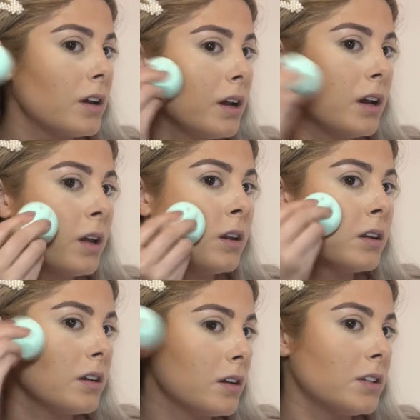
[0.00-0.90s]

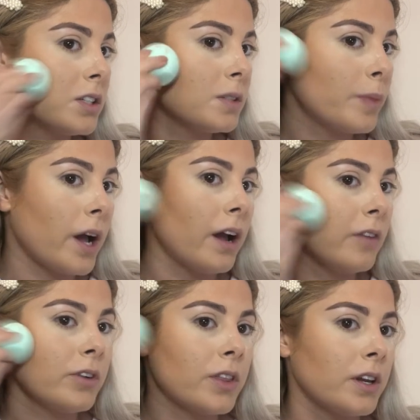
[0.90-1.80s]
And just pat
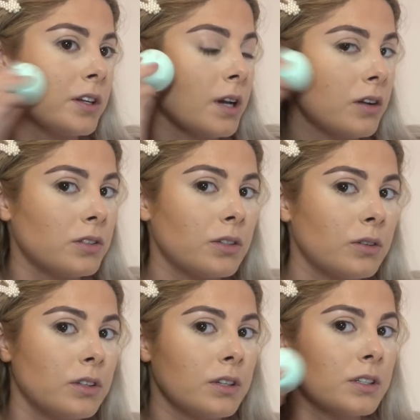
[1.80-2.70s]
everything down so
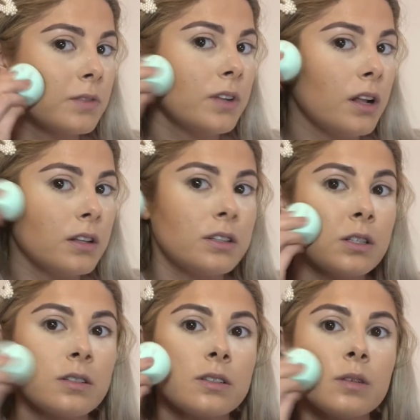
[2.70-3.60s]
it looks flawless
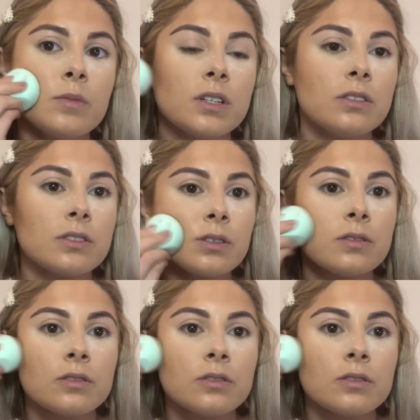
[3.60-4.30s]
and seamless.